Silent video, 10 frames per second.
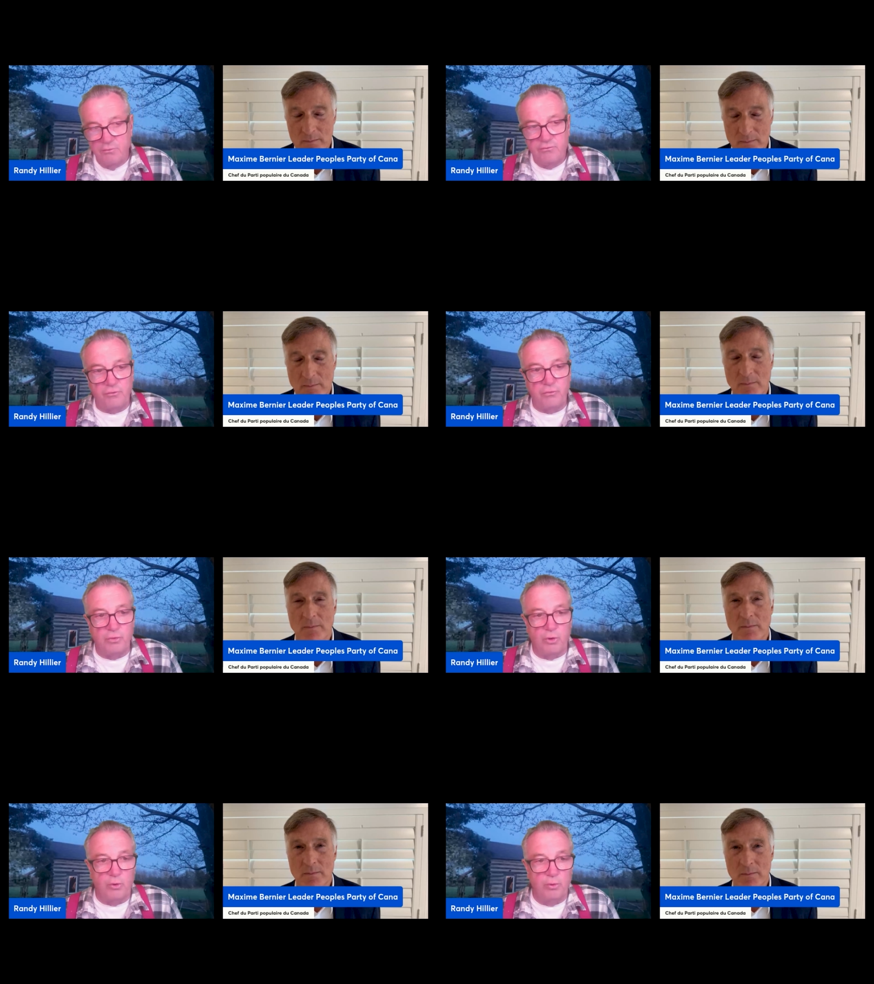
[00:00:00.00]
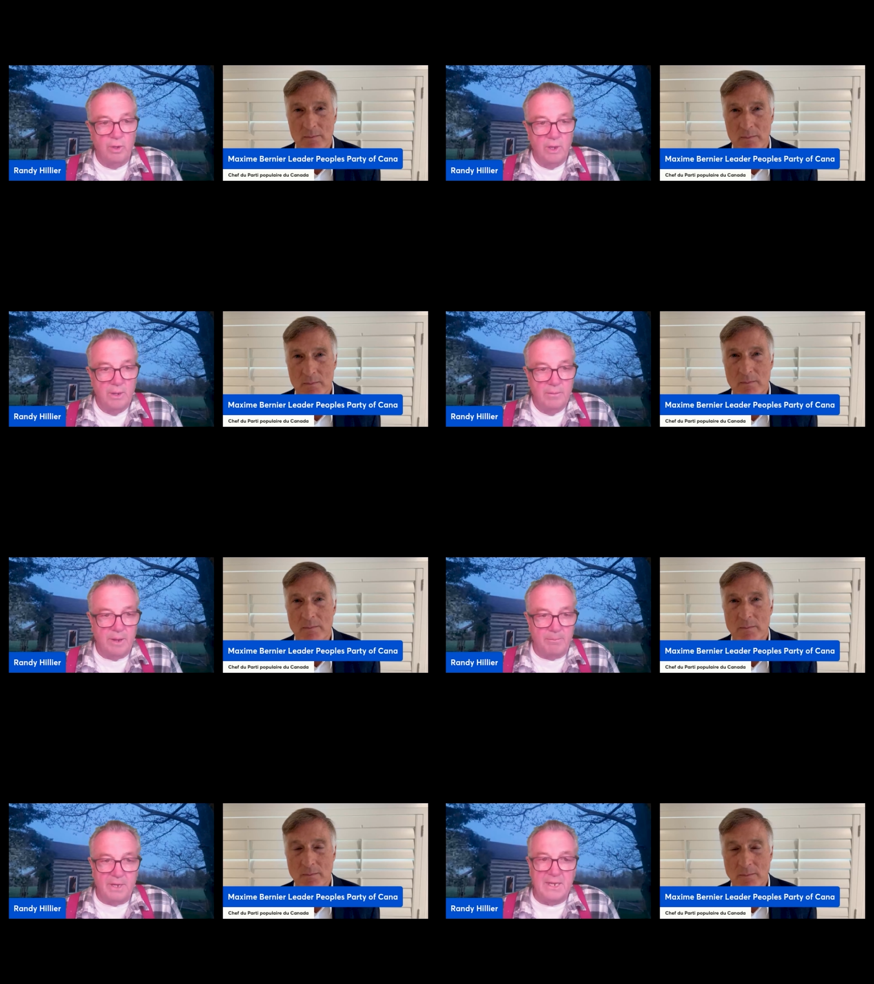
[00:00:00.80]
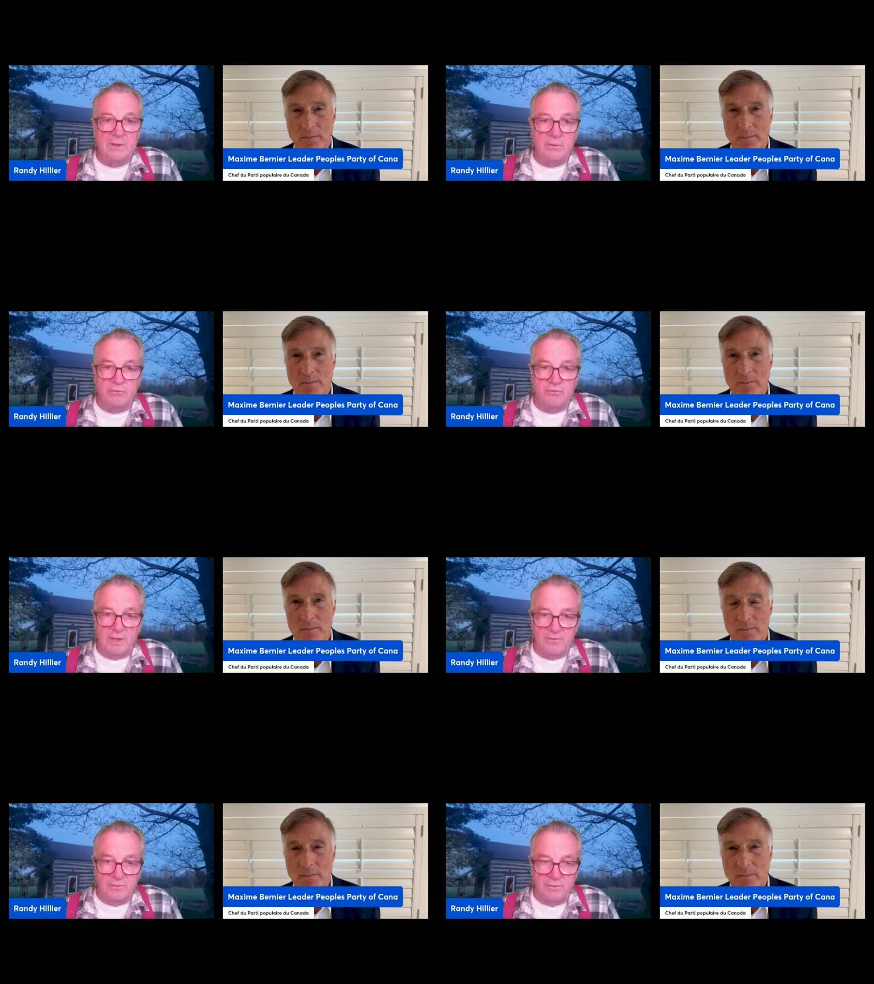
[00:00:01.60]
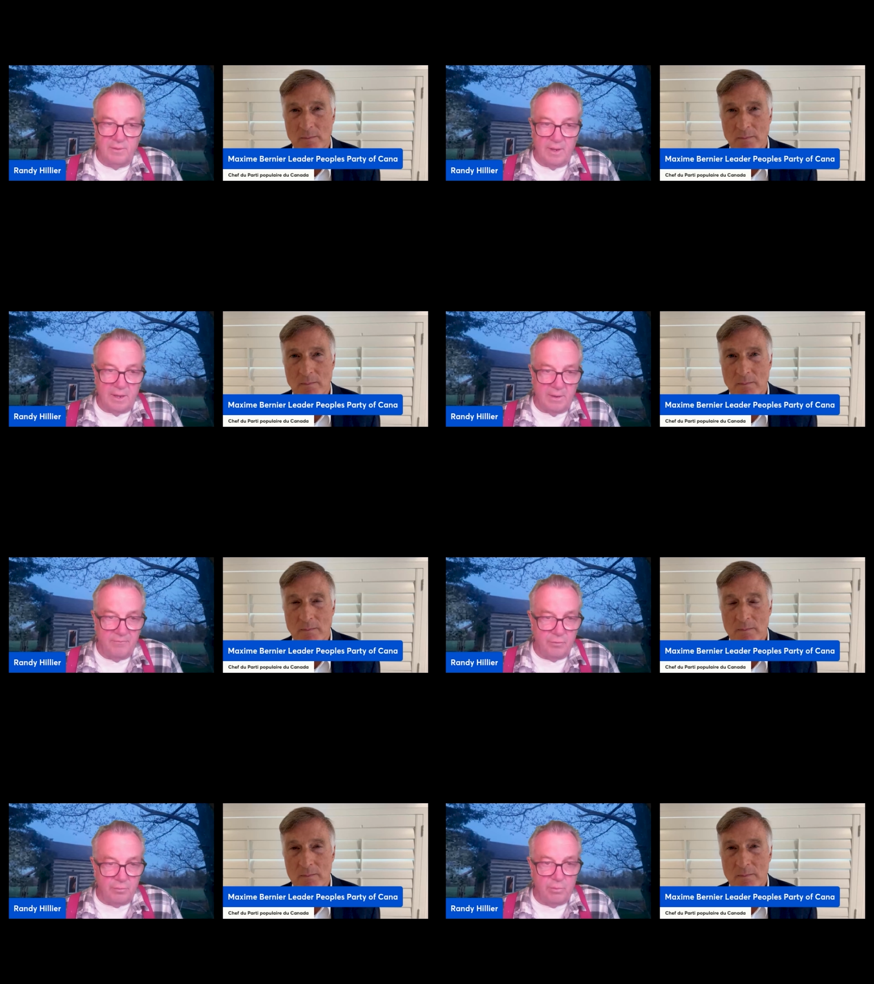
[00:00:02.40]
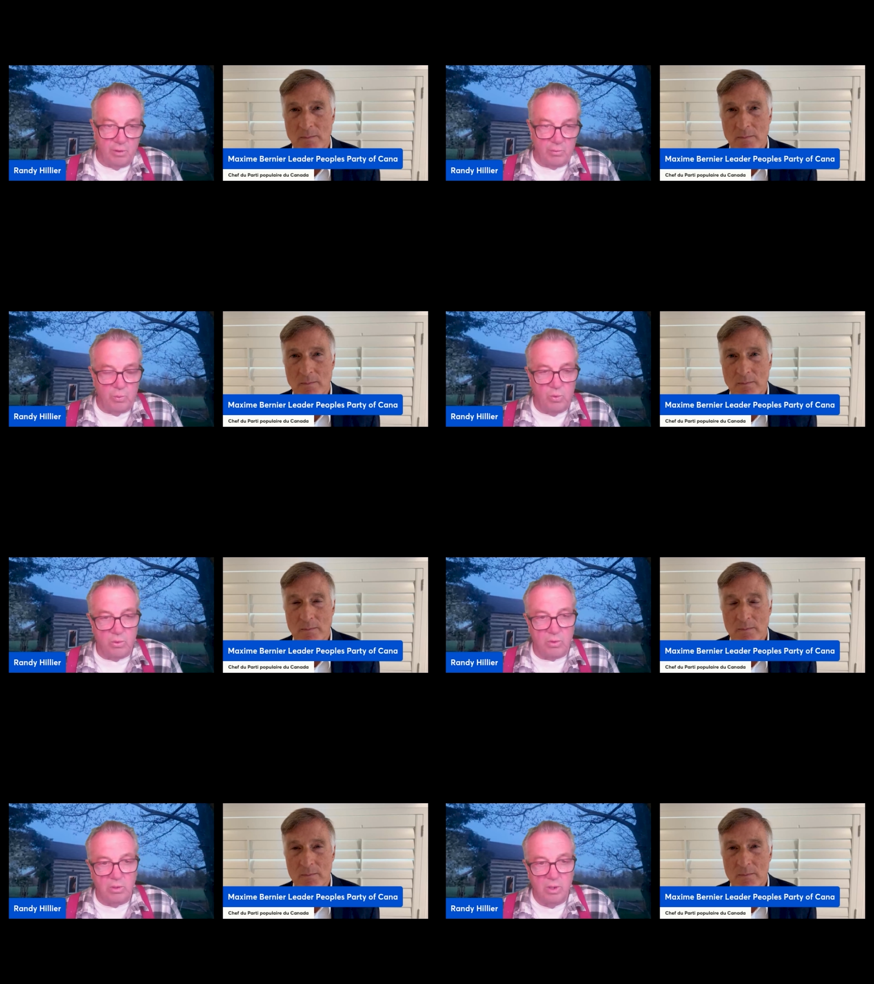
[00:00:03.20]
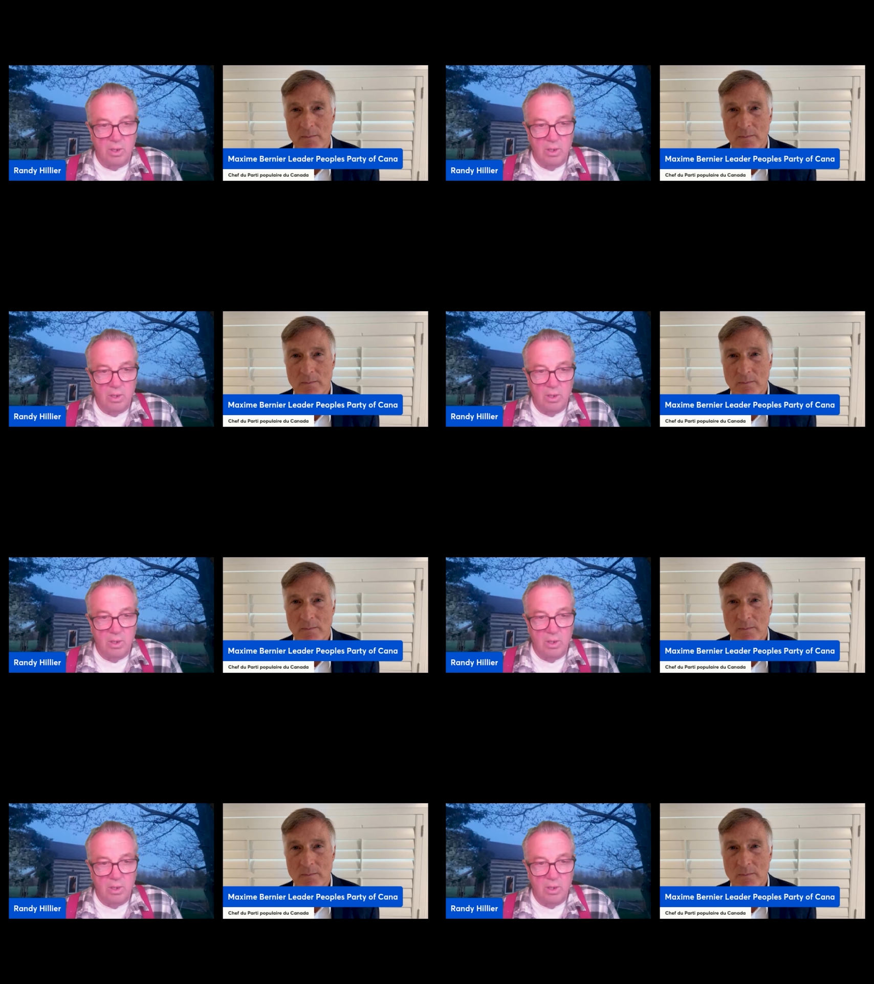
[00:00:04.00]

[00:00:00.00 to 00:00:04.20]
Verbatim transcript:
Speaker 1: Trudeau uh, beating their chest uh, for more war,